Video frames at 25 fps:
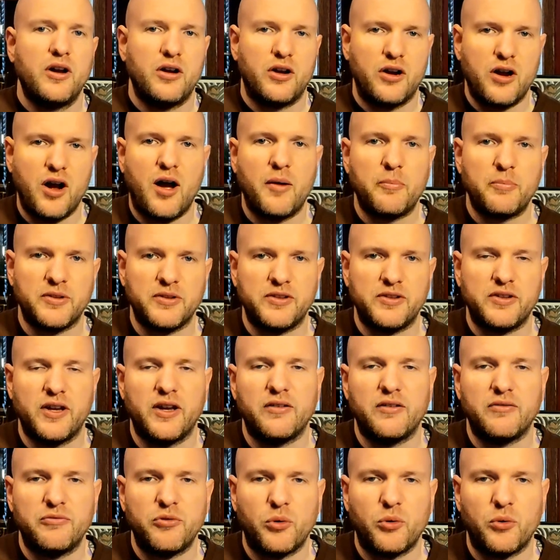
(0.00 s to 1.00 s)

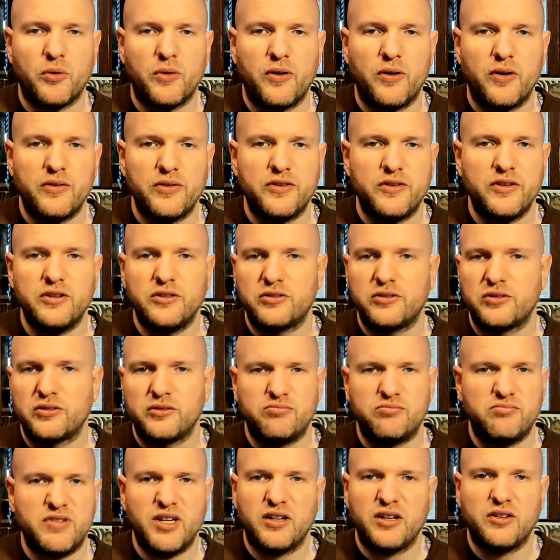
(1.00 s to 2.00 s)
compensate for these
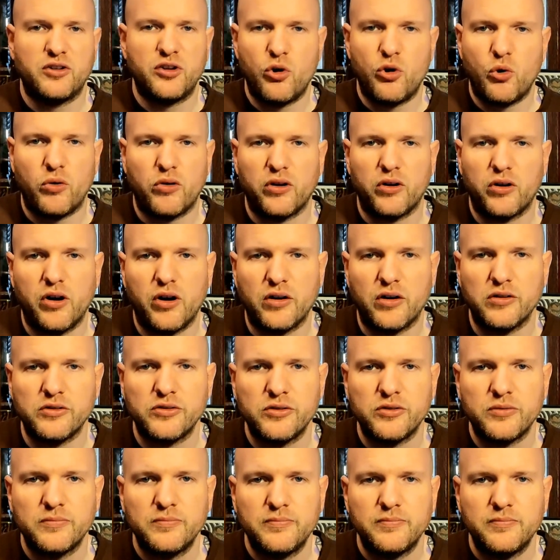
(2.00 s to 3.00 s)
dinged corner
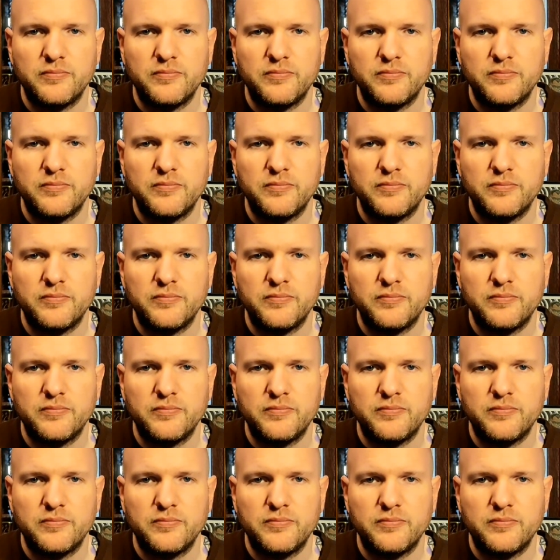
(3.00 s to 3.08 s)
cards?